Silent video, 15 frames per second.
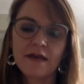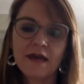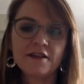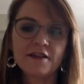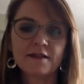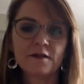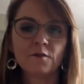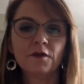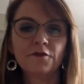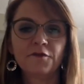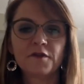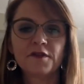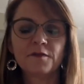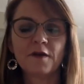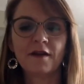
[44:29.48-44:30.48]
I just, well,
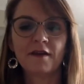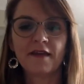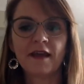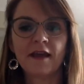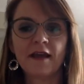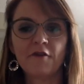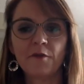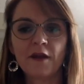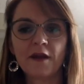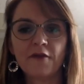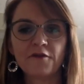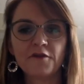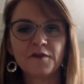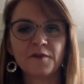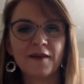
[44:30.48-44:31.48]
first want to thank everybody
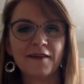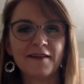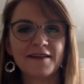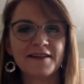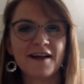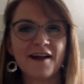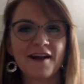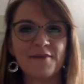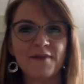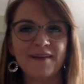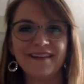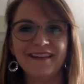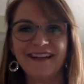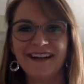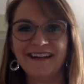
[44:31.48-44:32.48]
for spending the time
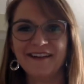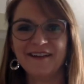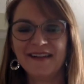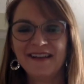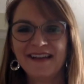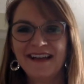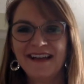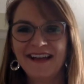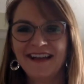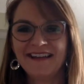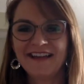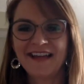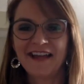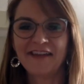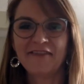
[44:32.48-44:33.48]
and, uh, and
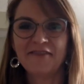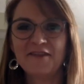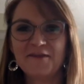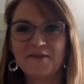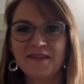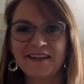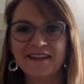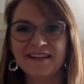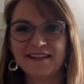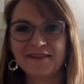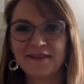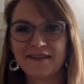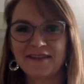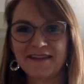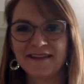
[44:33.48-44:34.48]
taking a few minutes
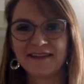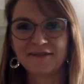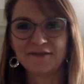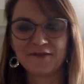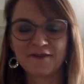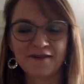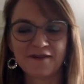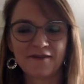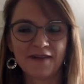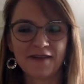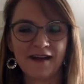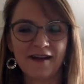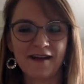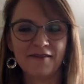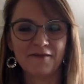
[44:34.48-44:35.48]
with us for
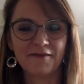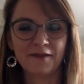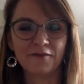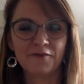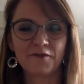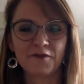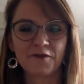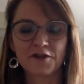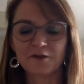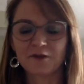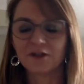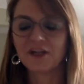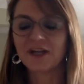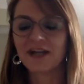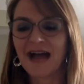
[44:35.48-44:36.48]
uh, a little
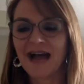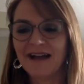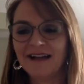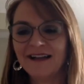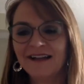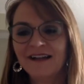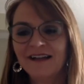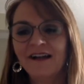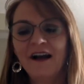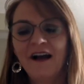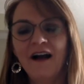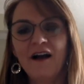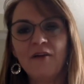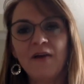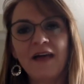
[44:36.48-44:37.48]
virtual chat.
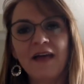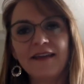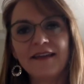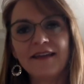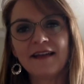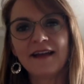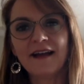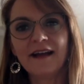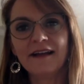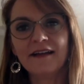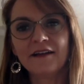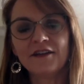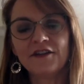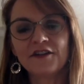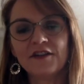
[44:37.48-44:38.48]
Um, and
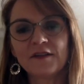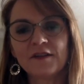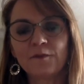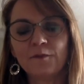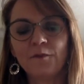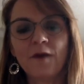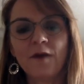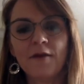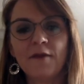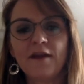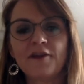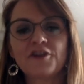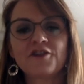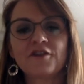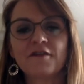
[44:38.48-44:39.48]
uh, just want to make
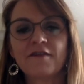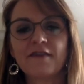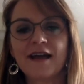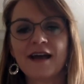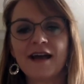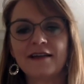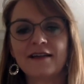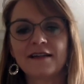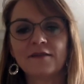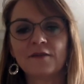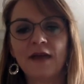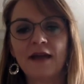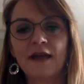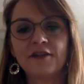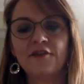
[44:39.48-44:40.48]
sure that
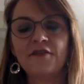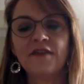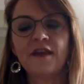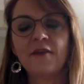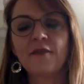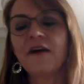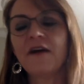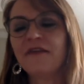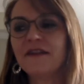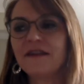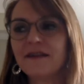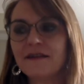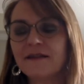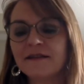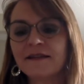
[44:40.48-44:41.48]
as you think about
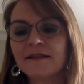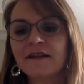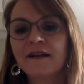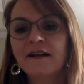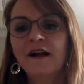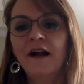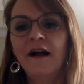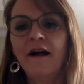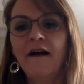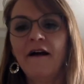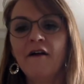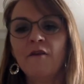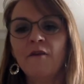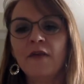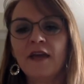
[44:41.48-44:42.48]
this,
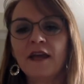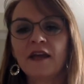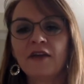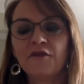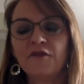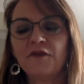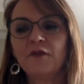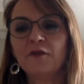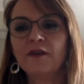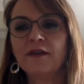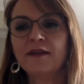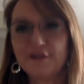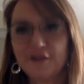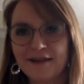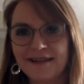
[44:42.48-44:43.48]
um, it can feel
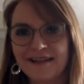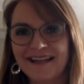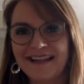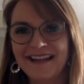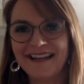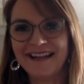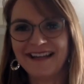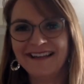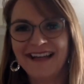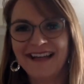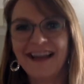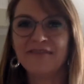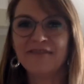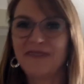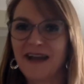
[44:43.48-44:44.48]
really daunting.
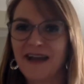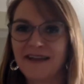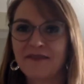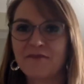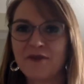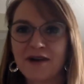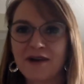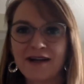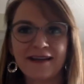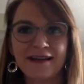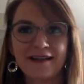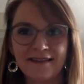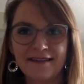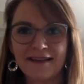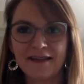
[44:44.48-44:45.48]
And in fact, the market
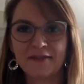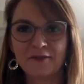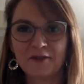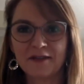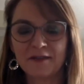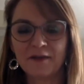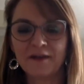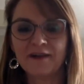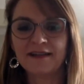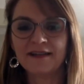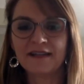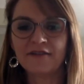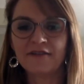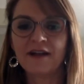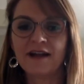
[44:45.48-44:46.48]
and the things we're
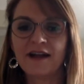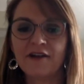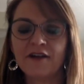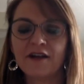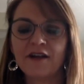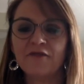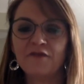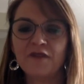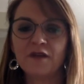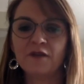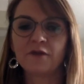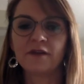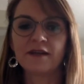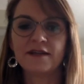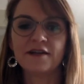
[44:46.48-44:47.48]
experiencing right now can feel
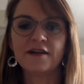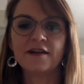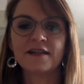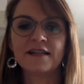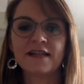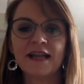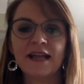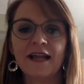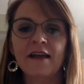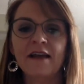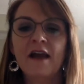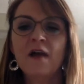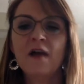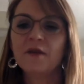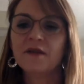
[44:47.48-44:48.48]
really daunting.
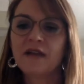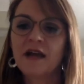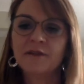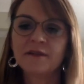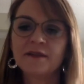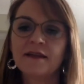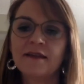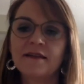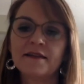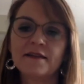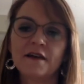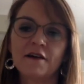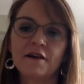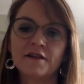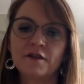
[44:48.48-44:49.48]
But times like this
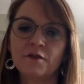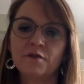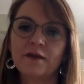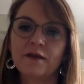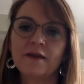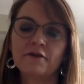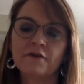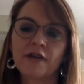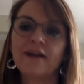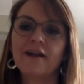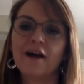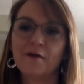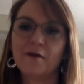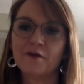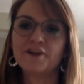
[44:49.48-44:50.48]
also bring great
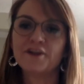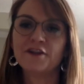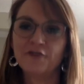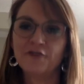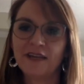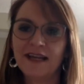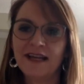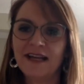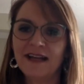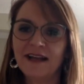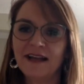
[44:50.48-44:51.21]
opportunity.